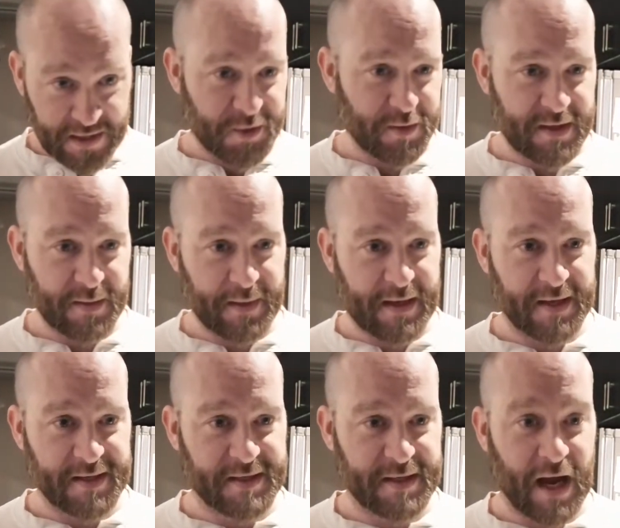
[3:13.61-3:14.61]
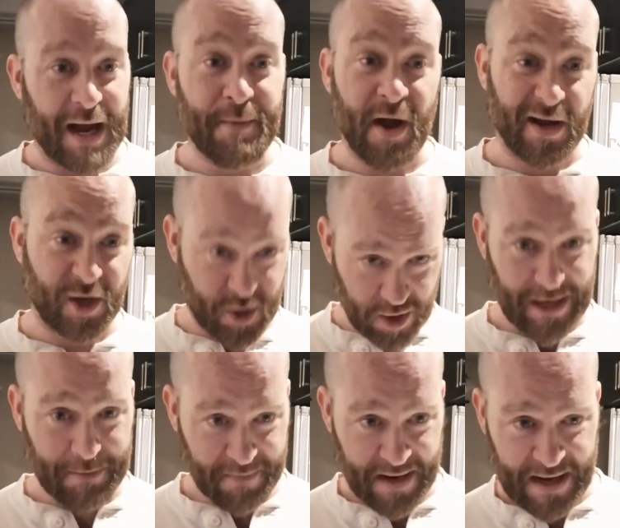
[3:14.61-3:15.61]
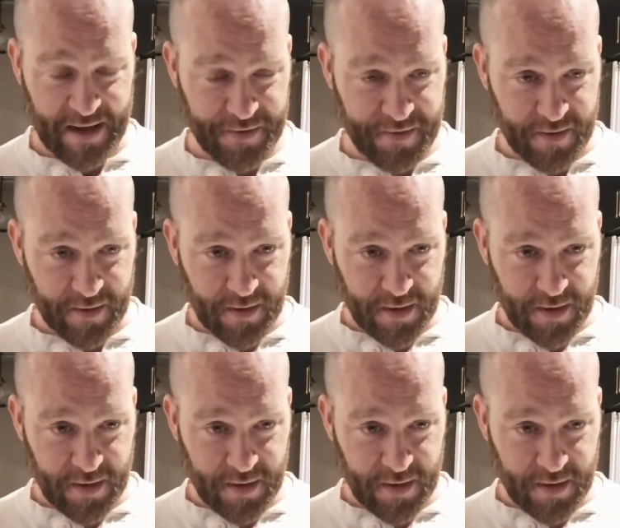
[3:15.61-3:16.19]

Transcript: interesting because I'm not good at math,